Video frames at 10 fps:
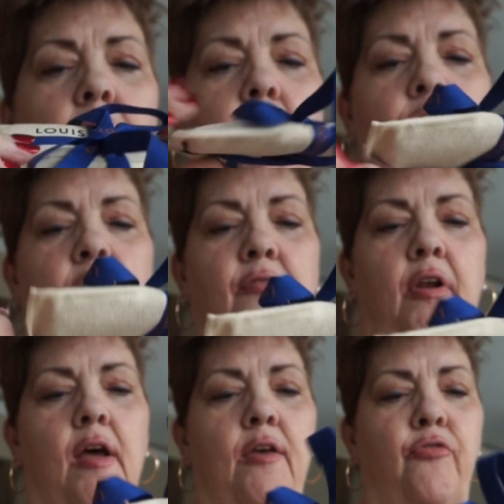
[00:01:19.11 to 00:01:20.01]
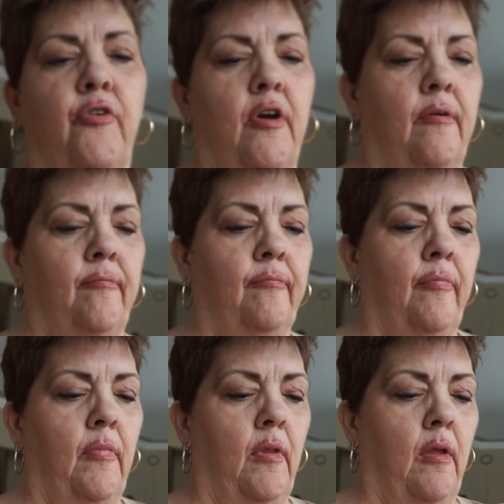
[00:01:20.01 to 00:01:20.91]
that's even nicer.
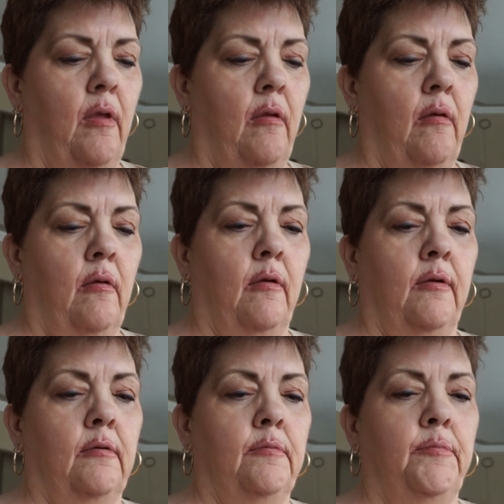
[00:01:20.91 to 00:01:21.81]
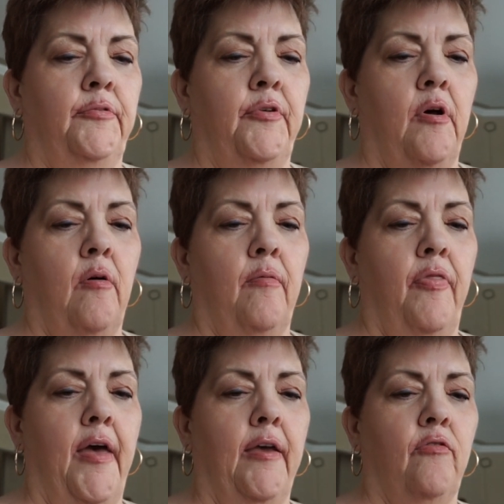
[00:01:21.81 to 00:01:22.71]
So
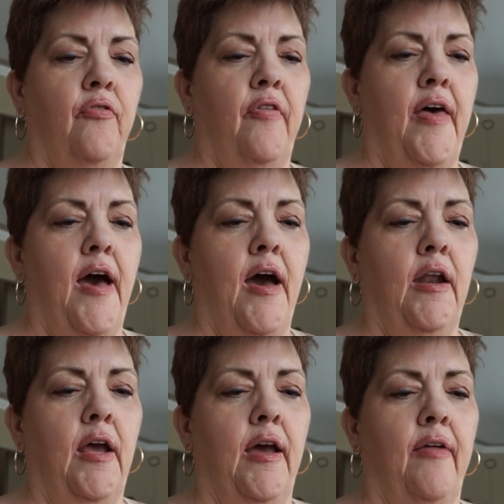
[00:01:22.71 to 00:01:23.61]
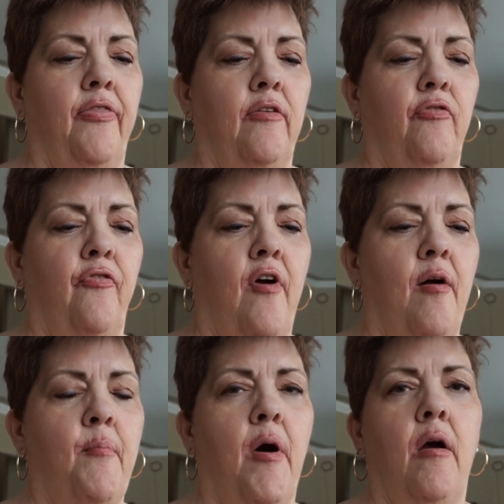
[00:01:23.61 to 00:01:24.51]
thanks for that. I got this
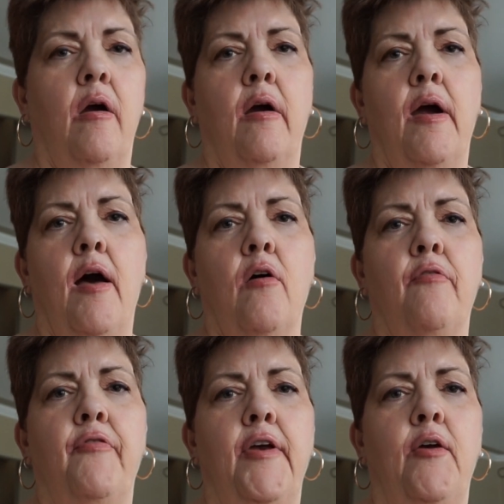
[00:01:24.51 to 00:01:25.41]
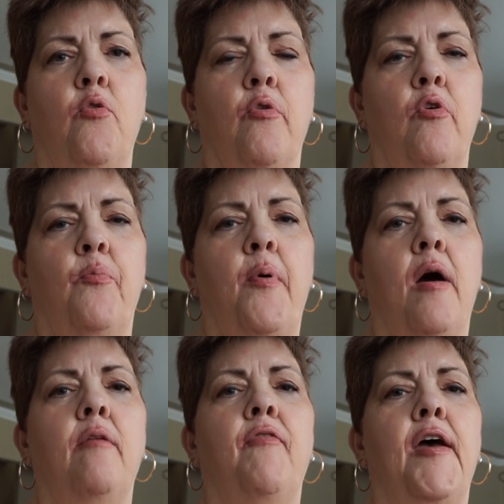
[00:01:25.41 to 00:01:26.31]
from our LV group
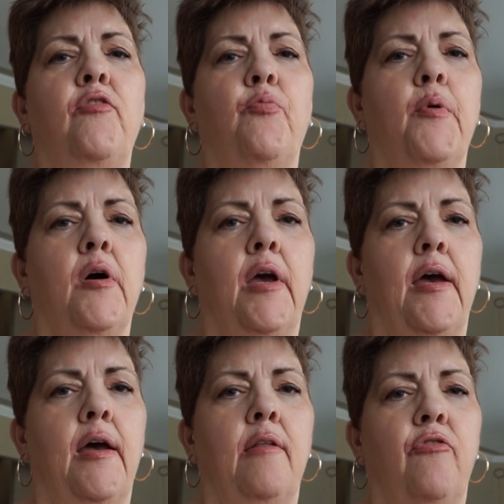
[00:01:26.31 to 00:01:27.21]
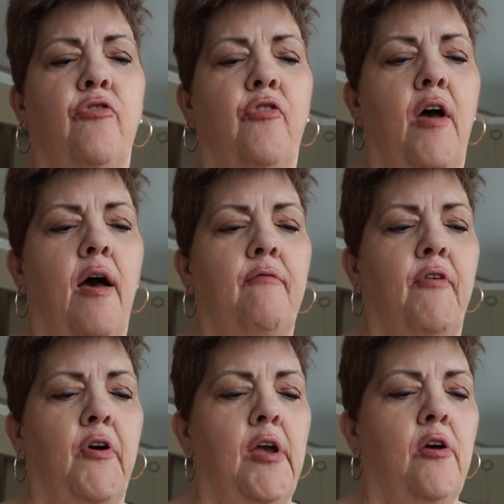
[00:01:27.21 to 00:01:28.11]
on Facebook. It's
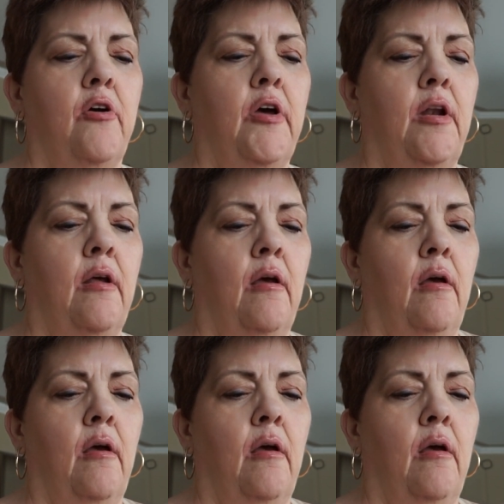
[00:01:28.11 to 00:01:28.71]
very good.